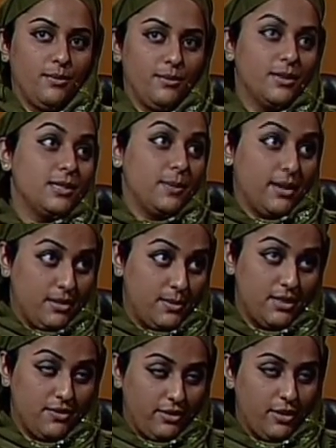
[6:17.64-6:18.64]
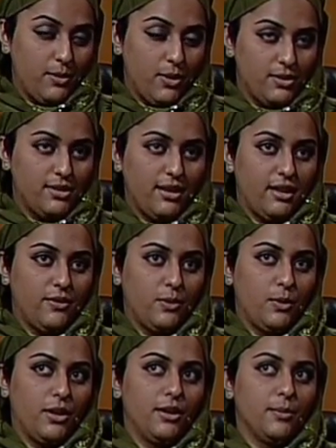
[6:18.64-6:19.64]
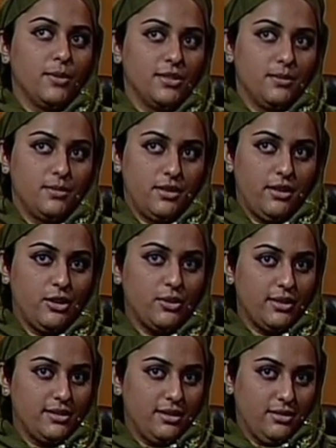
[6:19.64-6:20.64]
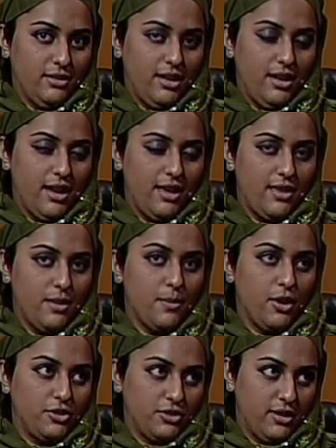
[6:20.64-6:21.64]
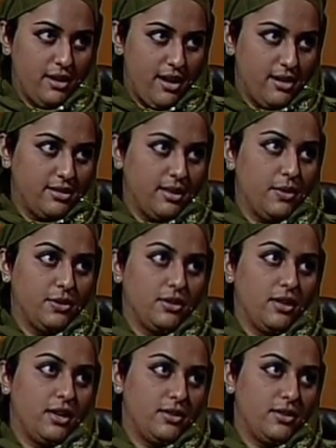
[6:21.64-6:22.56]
specifically post 9/11 where Muslims are increasingly, I think, marginalized, and there's a lot of